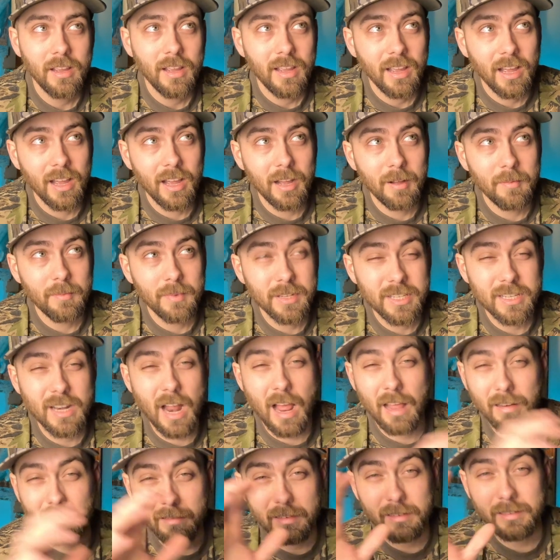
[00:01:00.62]
It's
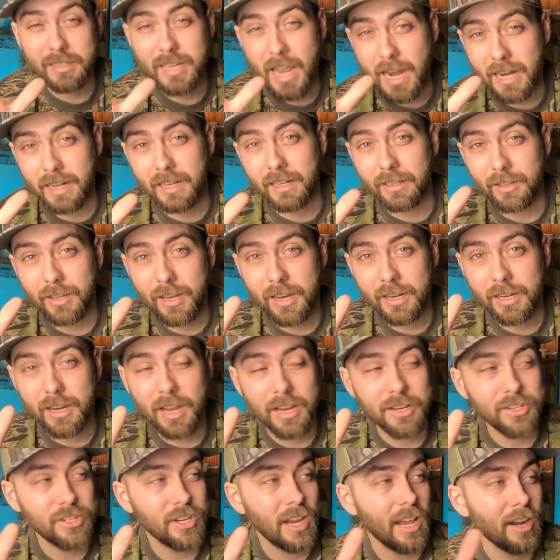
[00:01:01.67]
not technically a
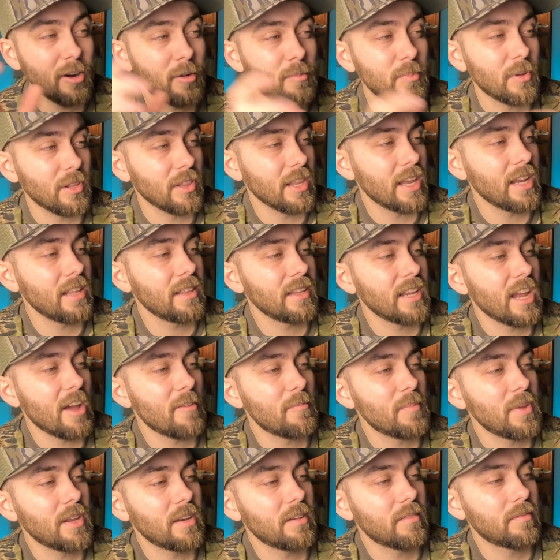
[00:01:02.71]
gun channel, but lately
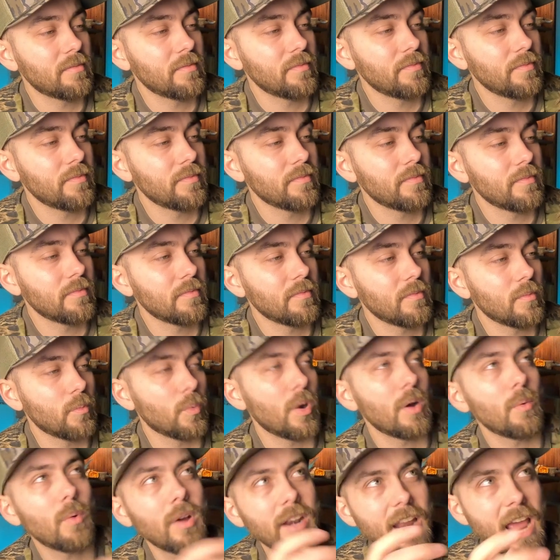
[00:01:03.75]
I've been.
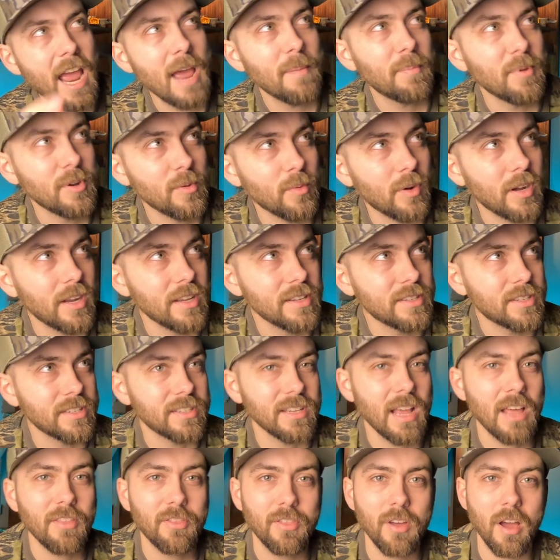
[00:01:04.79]
What happened was
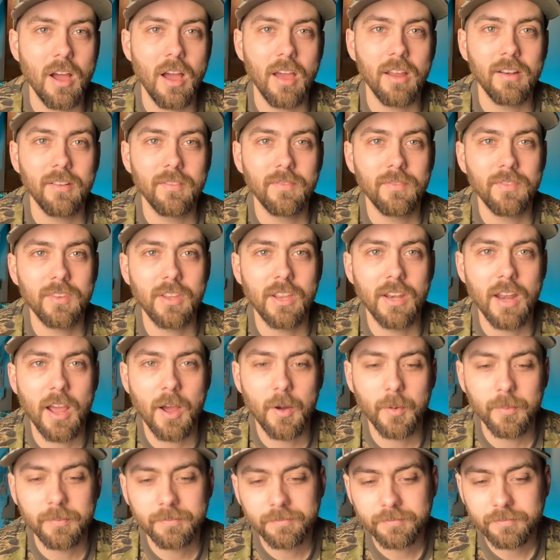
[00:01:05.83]
I thought,
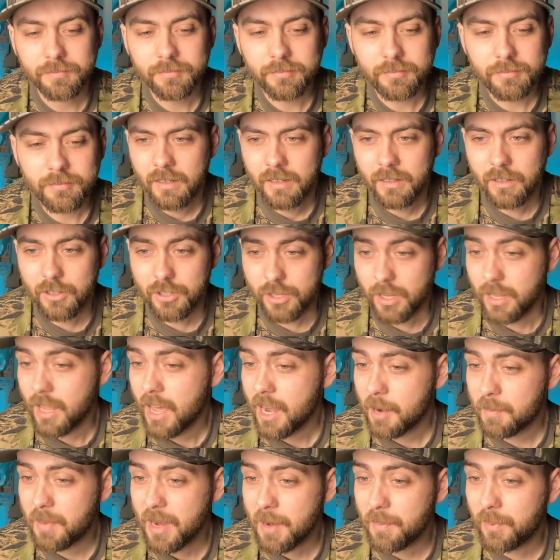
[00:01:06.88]
there's a lot
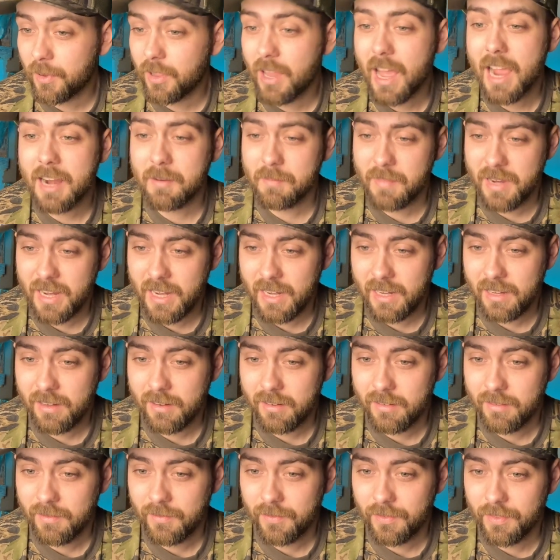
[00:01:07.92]
of people like me
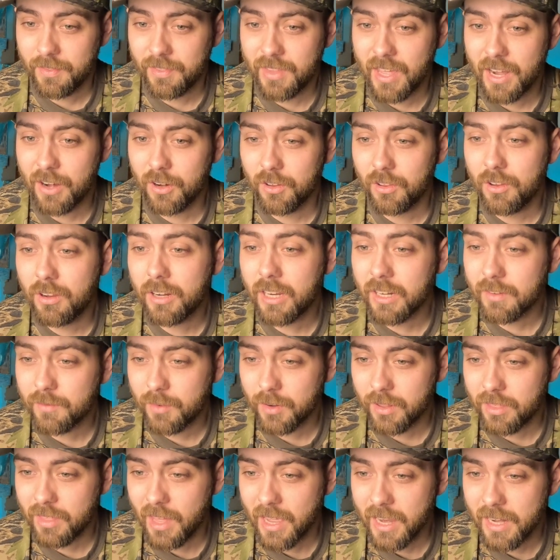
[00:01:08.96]
that are looking for
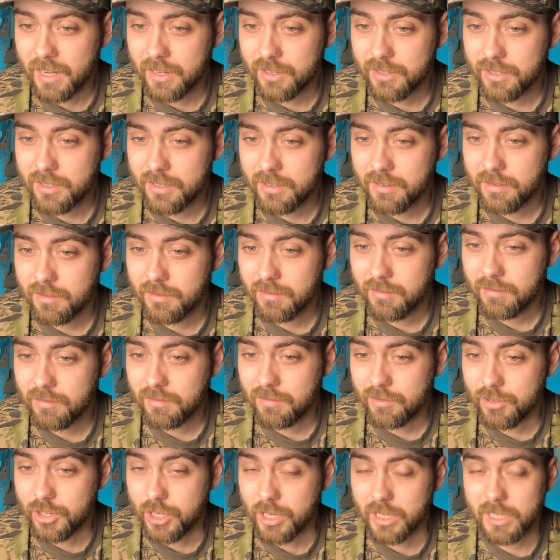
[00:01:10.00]
things
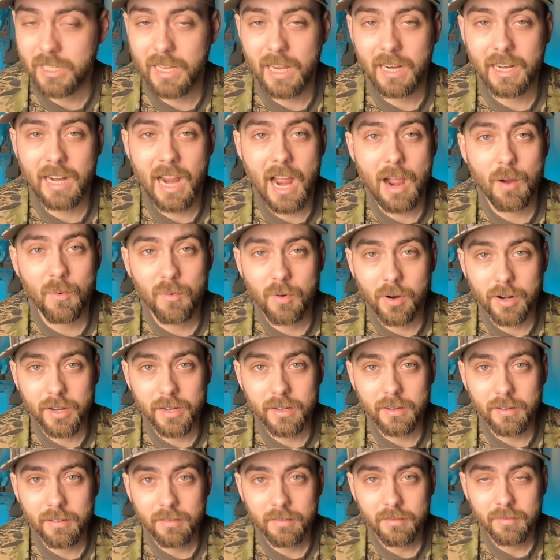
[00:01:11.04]
just like I wanted,